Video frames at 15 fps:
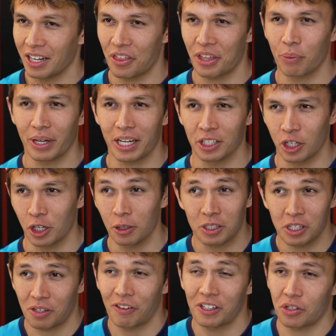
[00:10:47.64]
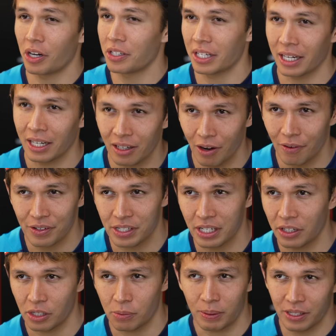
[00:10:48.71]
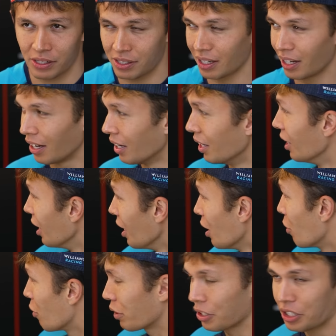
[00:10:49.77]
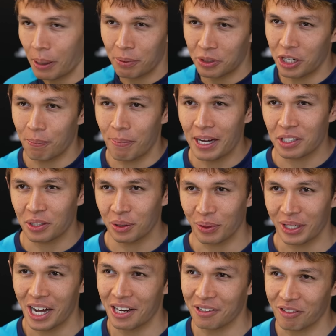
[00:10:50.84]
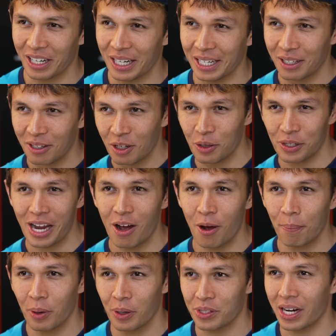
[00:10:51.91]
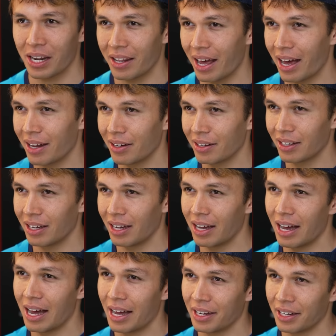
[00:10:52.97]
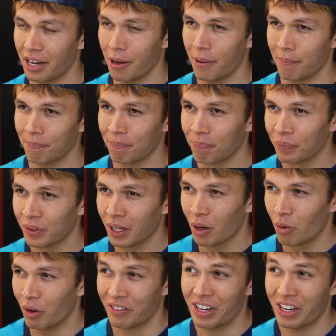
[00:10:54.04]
nothing we can do. Just frustrating, obviously, just because we're in a championship battle. We can't really lose out on points like that. And um, we